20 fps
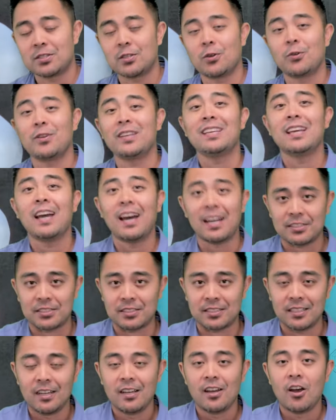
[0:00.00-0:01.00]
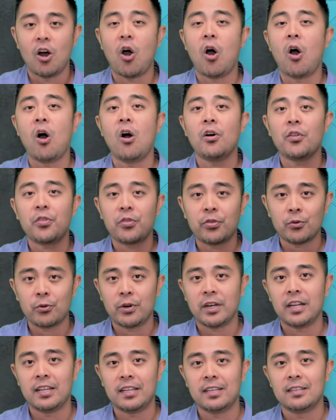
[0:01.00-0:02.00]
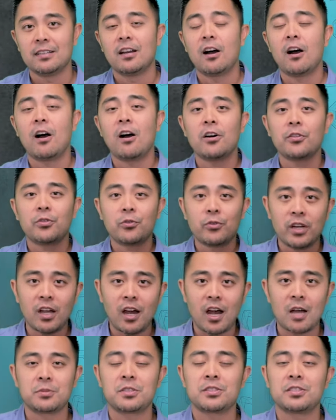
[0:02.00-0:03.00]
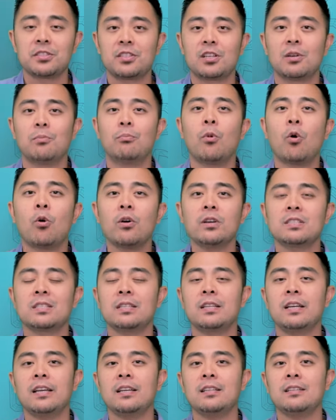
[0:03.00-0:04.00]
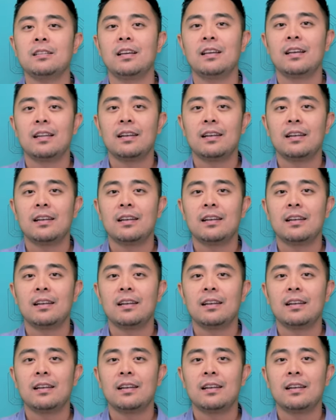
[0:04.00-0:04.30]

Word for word: So, yes, all three, all three options here moissanite,